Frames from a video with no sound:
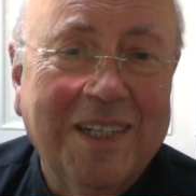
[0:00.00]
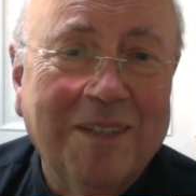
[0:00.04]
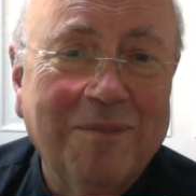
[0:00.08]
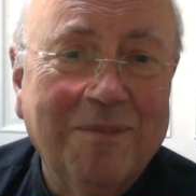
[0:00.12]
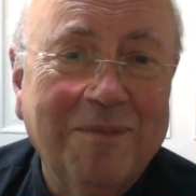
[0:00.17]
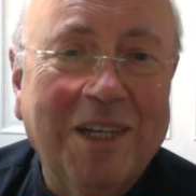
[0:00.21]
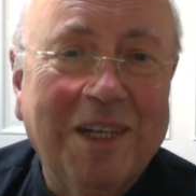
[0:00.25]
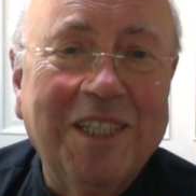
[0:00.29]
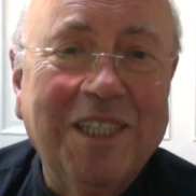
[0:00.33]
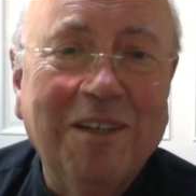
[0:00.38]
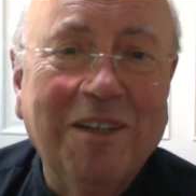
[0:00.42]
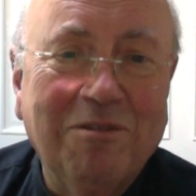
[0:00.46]

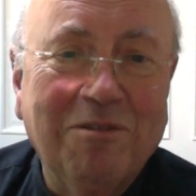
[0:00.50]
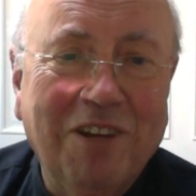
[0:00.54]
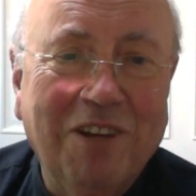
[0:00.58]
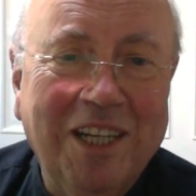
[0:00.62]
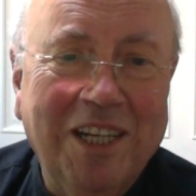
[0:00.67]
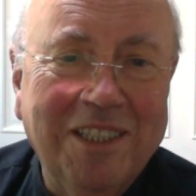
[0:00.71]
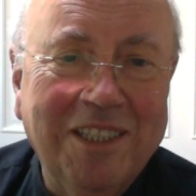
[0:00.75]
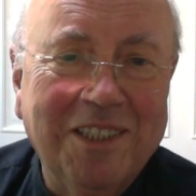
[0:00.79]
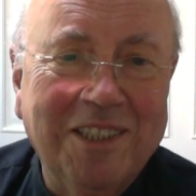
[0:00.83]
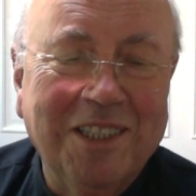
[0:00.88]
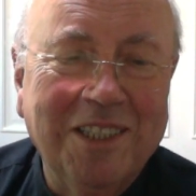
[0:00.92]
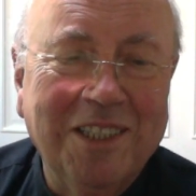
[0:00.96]
My dear
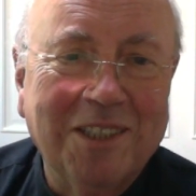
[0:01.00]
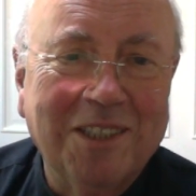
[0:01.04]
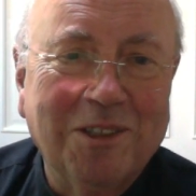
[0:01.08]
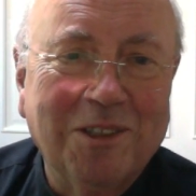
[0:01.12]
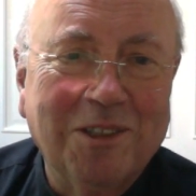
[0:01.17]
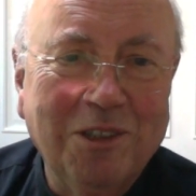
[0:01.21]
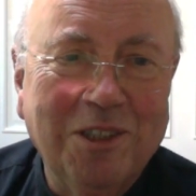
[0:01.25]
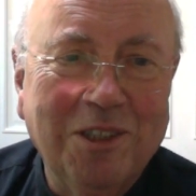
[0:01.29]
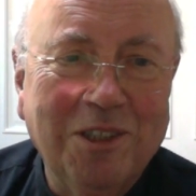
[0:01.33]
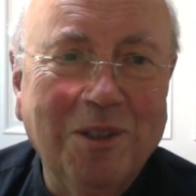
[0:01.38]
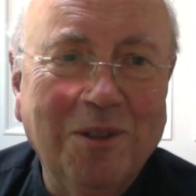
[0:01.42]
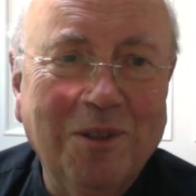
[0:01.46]
friends, it's
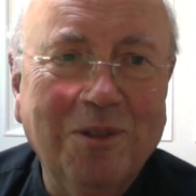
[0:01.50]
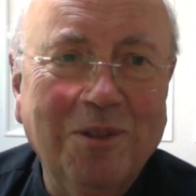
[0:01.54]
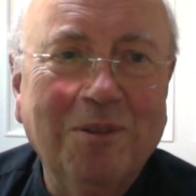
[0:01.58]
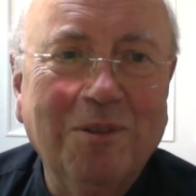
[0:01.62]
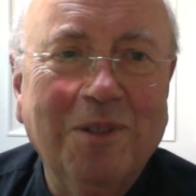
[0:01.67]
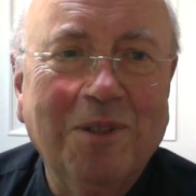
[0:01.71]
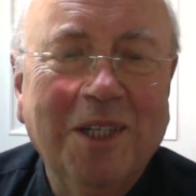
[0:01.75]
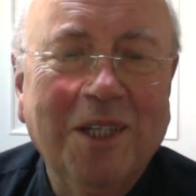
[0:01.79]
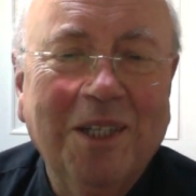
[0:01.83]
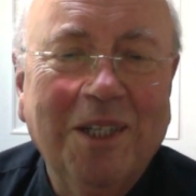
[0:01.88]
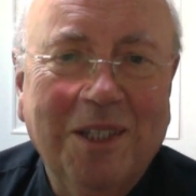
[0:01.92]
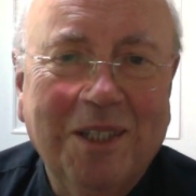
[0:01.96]
good to
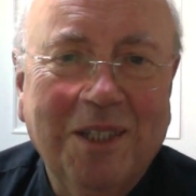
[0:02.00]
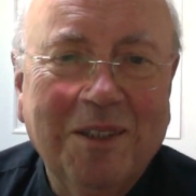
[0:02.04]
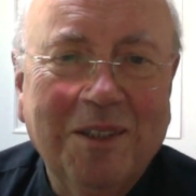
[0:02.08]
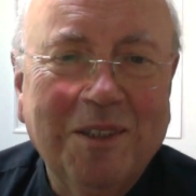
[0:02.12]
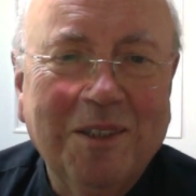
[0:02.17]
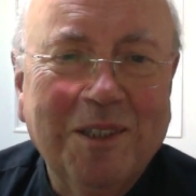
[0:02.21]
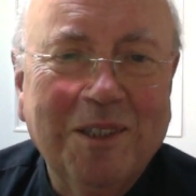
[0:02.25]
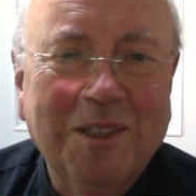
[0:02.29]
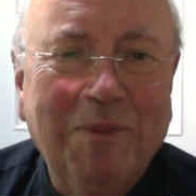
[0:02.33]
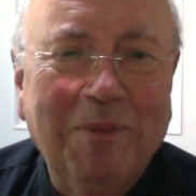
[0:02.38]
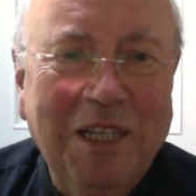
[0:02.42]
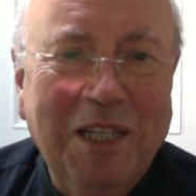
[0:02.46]

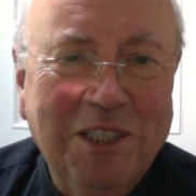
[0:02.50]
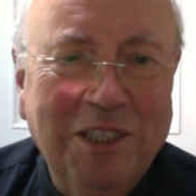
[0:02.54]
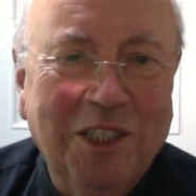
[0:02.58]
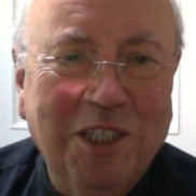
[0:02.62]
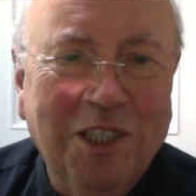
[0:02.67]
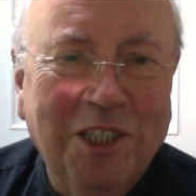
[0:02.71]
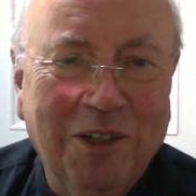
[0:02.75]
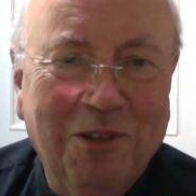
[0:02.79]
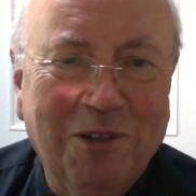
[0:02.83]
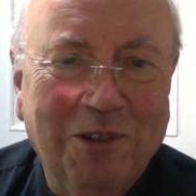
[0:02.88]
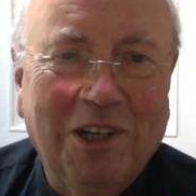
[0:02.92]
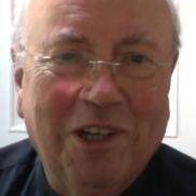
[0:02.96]
speak to
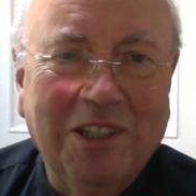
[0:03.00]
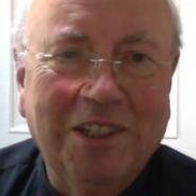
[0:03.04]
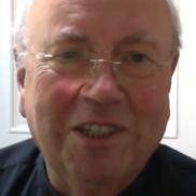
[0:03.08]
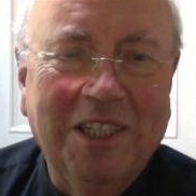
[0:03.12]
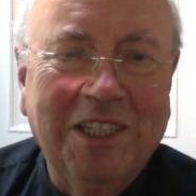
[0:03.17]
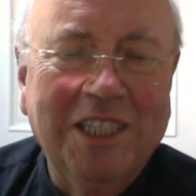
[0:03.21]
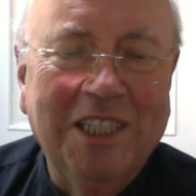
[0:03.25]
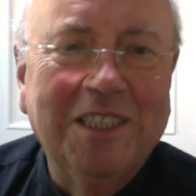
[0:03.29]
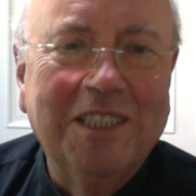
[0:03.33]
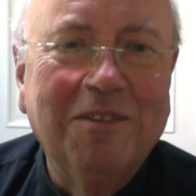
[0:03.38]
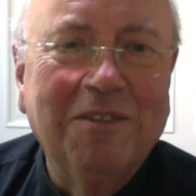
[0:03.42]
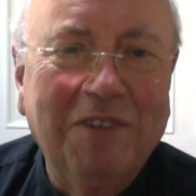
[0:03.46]
you on
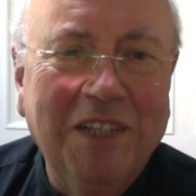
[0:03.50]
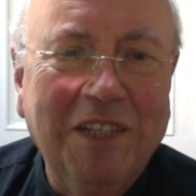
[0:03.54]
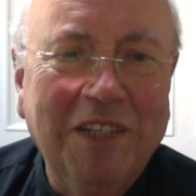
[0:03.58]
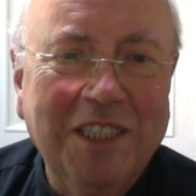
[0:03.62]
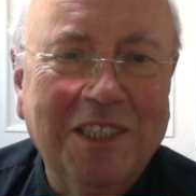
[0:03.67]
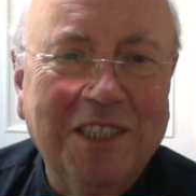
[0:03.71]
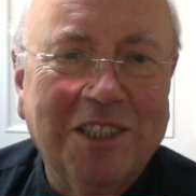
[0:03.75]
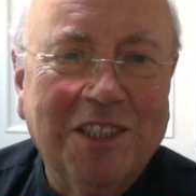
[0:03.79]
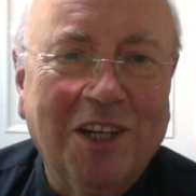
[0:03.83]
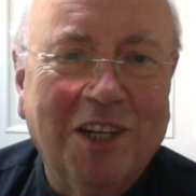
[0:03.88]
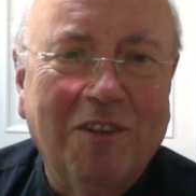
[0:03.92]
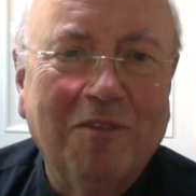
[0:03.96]
this
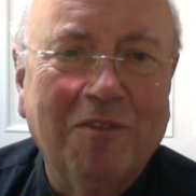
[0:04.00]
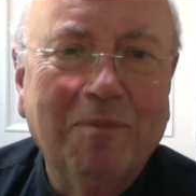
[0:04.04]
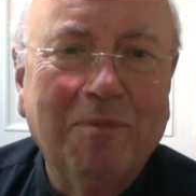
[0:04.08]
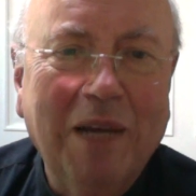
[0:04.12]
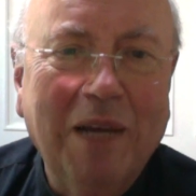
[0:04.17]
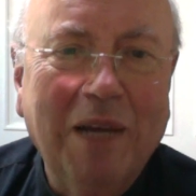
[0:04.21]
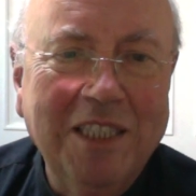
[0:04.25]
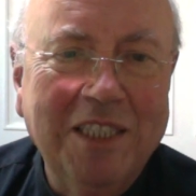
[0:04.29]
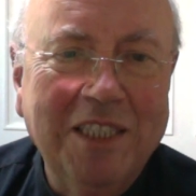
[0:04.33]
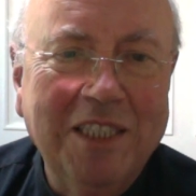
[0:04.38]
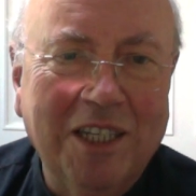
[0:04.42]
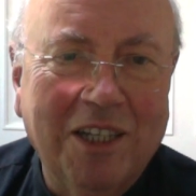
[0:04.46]
feast of
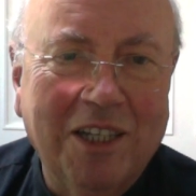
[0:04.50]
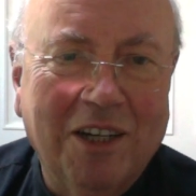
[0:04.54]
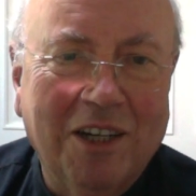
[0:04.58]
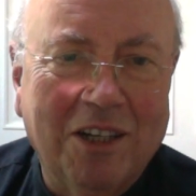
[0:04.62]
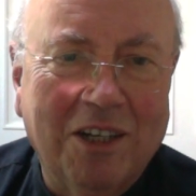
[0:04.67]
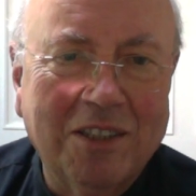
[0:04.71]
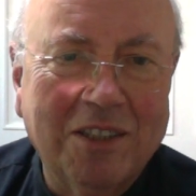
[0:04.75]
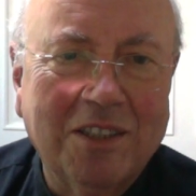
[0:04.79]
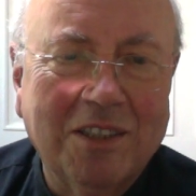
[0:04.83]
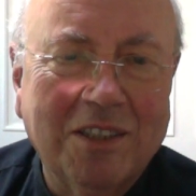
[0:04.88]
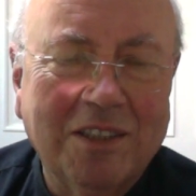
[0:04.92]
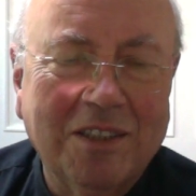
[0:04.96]

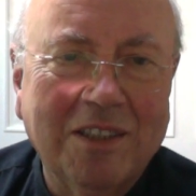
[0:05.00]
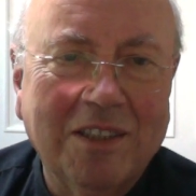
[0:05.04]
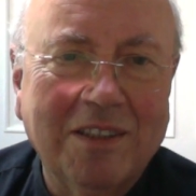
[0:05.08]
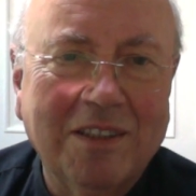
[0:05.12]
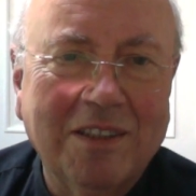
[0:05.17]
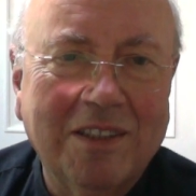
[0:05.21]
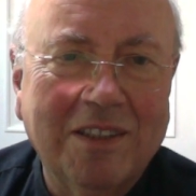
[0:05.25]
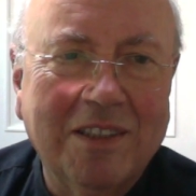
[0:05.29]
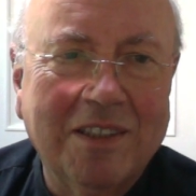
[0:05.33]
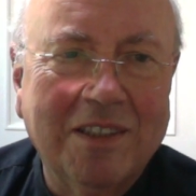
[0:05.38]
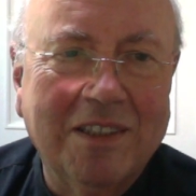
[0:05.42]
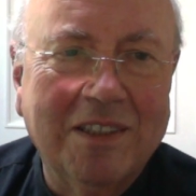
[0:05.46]
Pentecost,
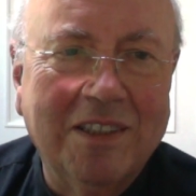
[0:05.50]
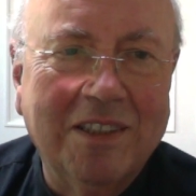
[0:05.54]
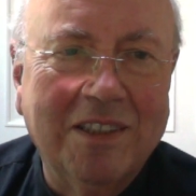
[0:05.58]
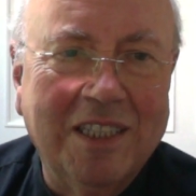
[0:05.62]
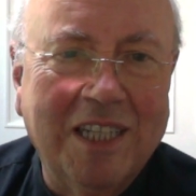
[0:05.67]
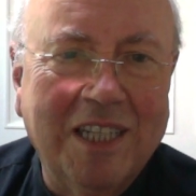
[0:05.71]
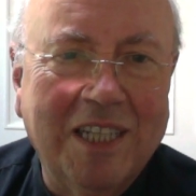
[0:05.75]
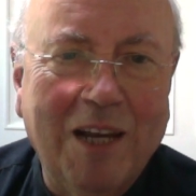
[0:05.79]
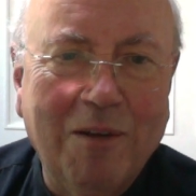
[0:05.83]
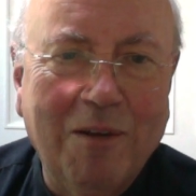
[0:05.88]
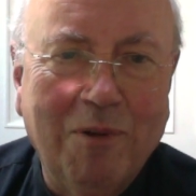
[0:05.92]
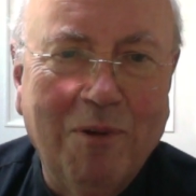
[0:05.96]
the
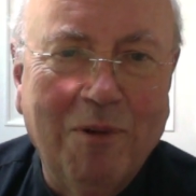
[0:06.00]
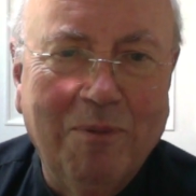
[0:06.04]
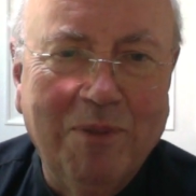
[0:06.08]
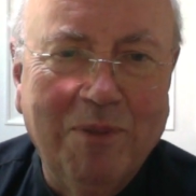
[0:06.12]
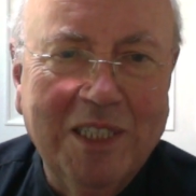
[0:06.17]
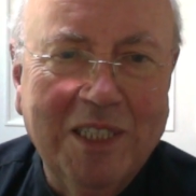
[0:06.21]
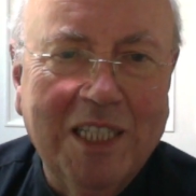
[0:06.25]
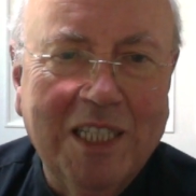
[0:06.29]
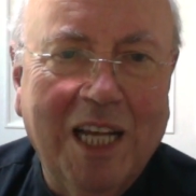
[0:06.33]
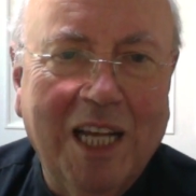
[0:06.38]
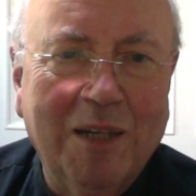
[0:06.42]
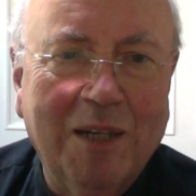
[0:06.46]
day when we
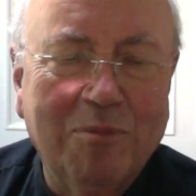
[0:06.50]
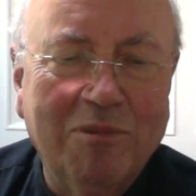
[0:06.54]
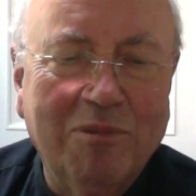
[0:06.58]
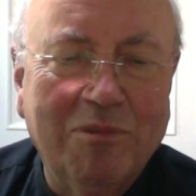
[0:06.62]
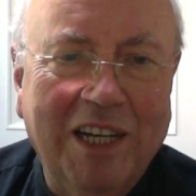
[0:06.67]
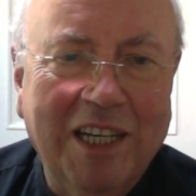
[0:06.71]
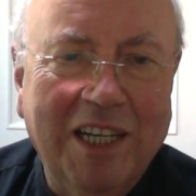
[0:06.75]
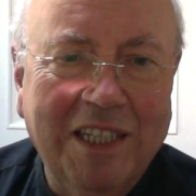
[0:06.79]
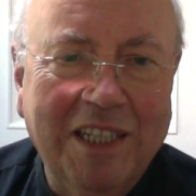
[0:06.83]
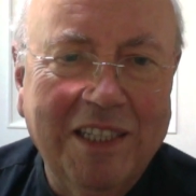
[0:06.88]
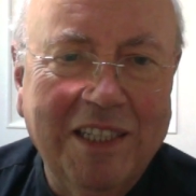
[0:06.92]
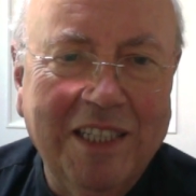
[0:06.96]

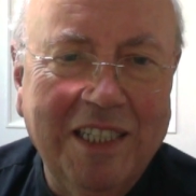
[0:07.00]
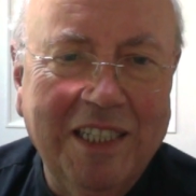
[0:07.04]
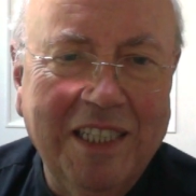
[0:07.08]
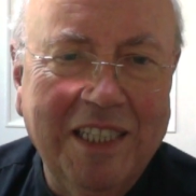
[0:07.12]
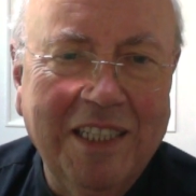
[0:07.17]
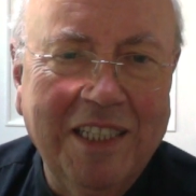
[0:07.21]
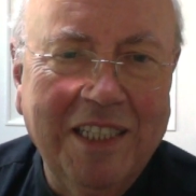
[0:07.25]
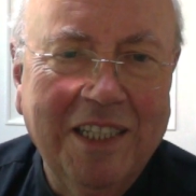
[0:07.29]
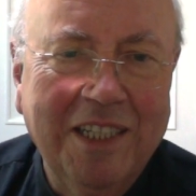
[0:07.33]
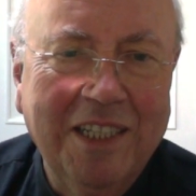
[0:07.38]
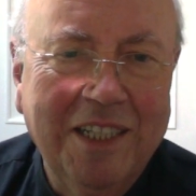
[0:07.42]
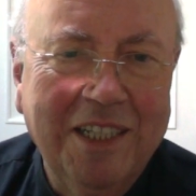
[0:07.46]
celebrate
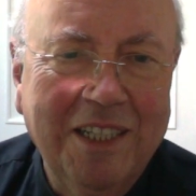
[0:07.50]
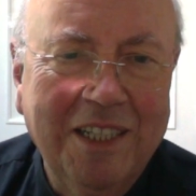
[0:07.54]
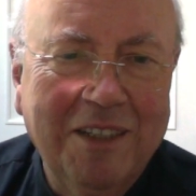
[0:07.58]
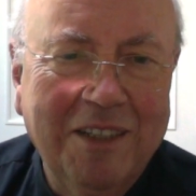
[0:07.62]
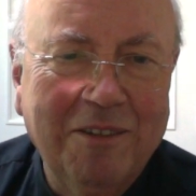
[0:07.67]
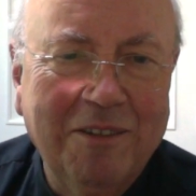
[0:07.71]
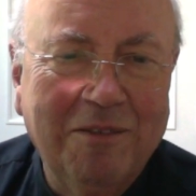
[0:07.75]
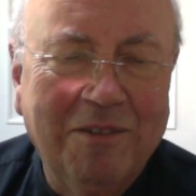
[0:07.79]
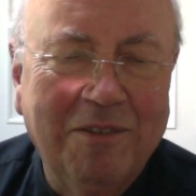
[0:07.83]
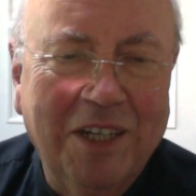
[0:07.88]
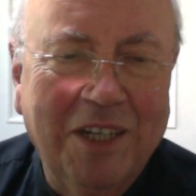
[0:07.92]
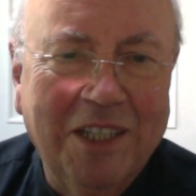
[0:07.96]
the
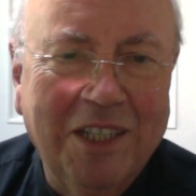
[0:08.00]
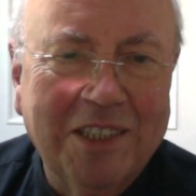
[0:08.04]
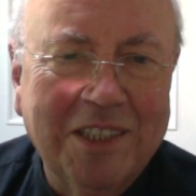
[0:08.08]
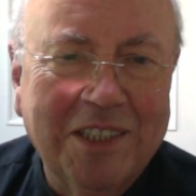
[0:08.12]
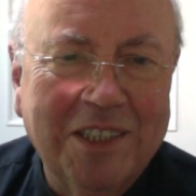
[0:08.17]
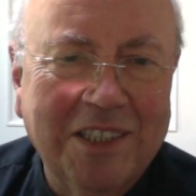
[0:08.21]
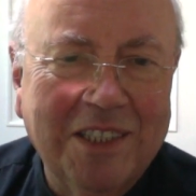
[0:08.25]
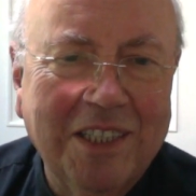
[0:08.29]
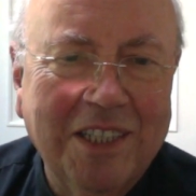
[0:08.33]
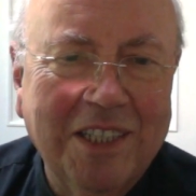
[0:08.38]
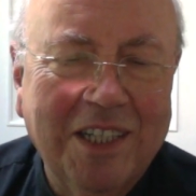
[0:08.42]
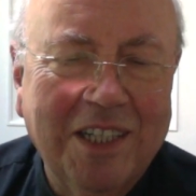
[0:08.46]

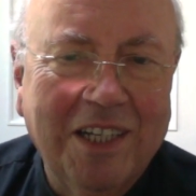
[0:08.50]
first